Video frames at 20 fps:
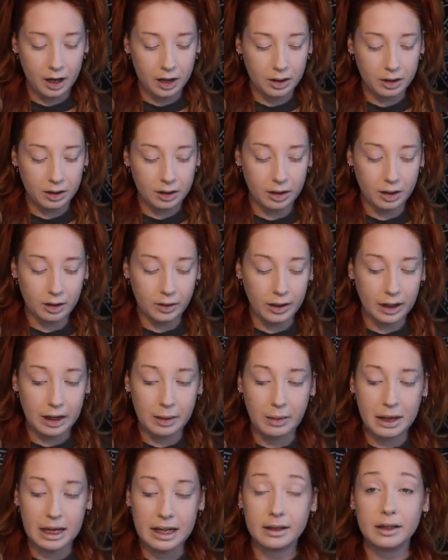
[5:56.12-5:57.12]
So it can
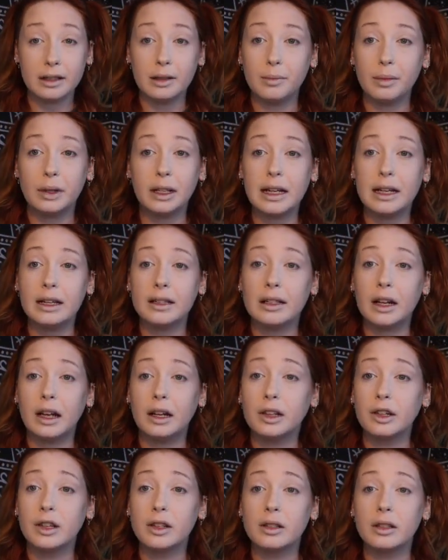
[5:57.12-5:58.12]
be as simple as
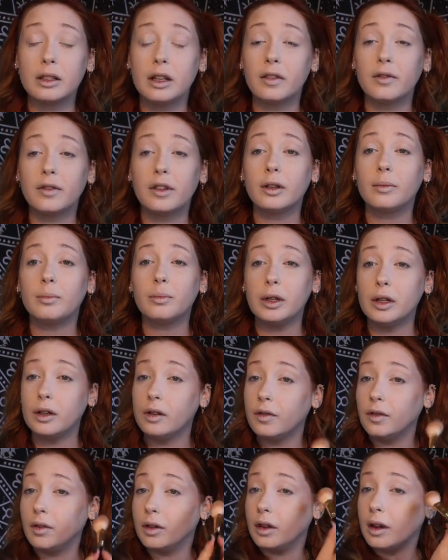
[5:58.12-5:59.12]
telling yourself you're
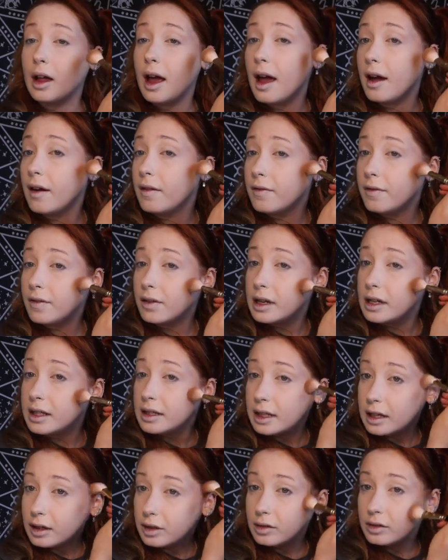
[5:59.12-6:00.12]
beautiful every
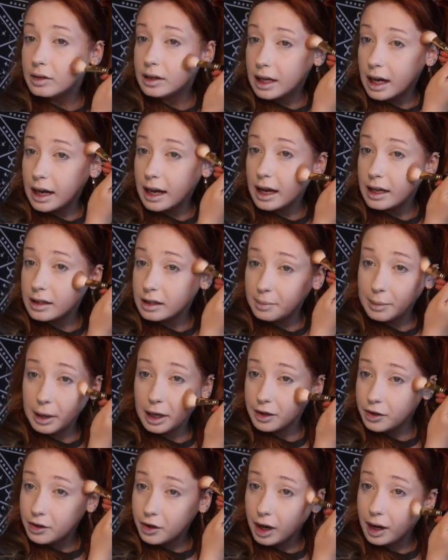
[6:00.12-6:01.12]
single day as a
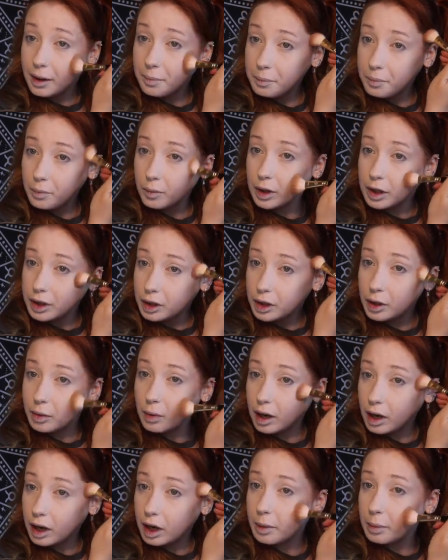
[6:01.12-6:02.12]
mantra when you
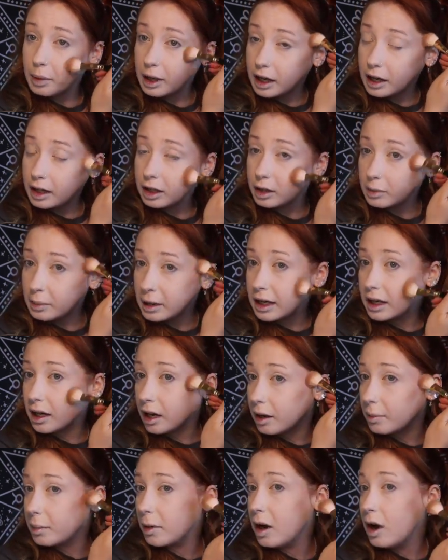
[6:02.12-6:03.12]
are applying your
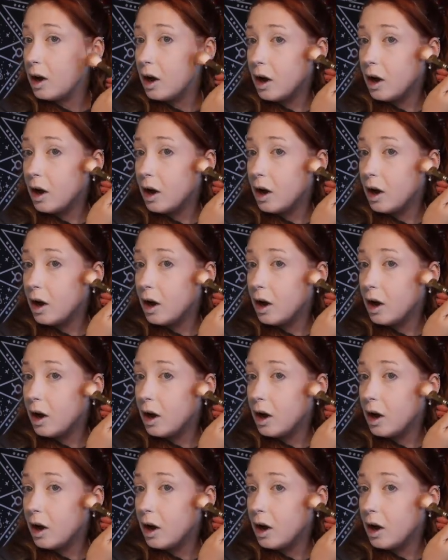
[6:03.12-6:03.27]
makeup,